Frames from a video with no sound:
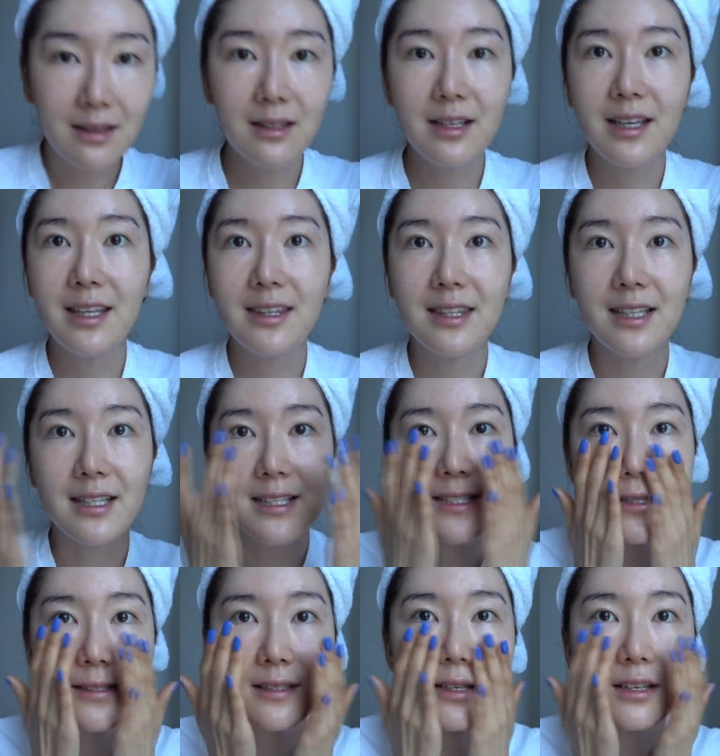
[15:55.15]
Look at
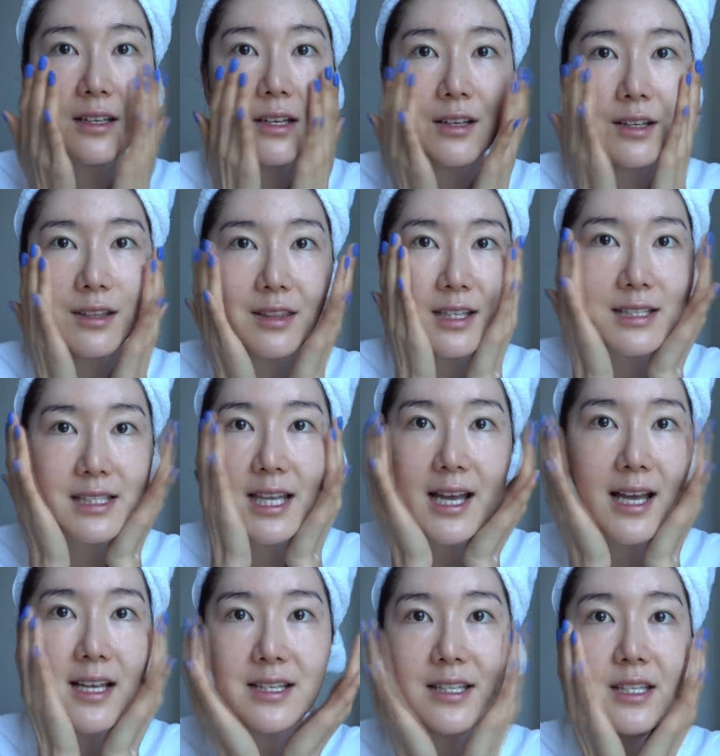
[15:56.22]
this. This
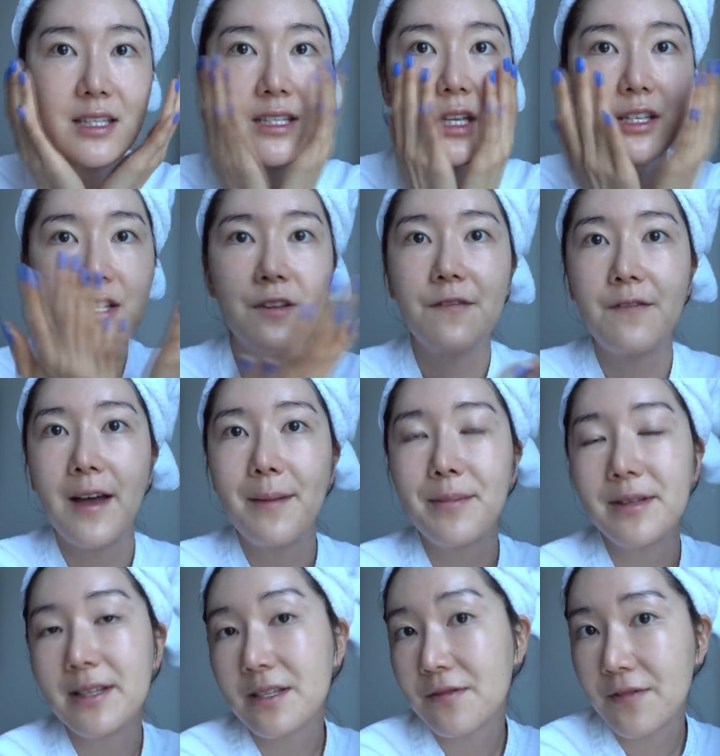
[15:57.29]
has such a
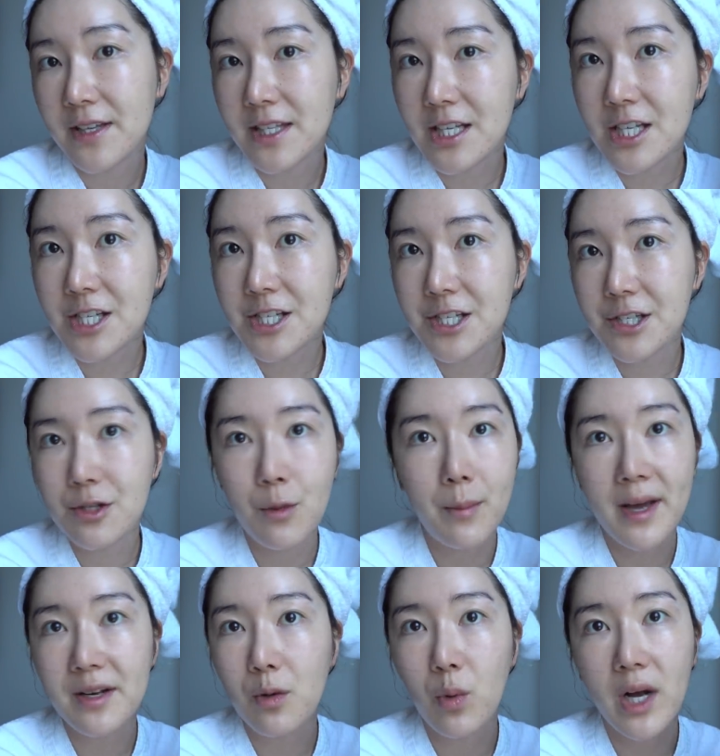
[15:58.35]
fabulous finish. No
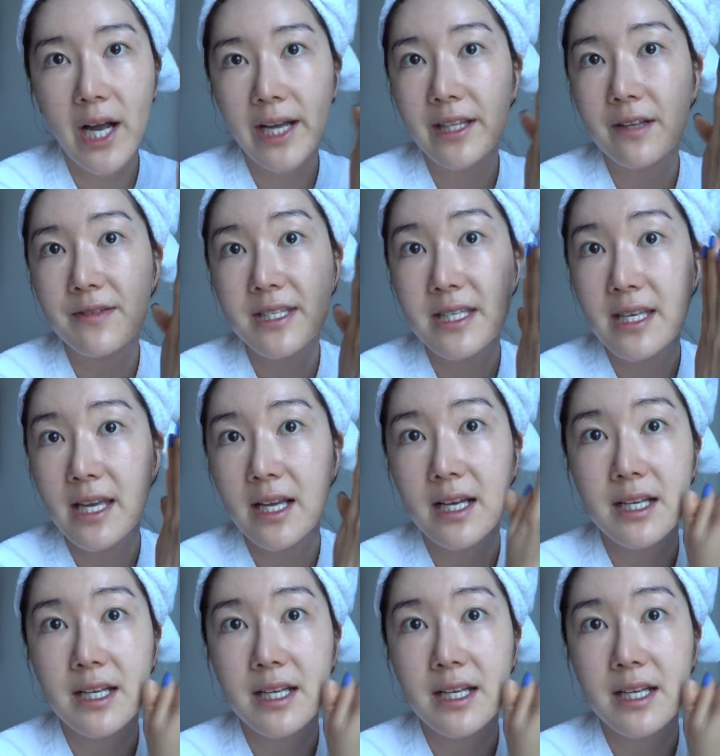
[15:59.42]
matter what kind of skin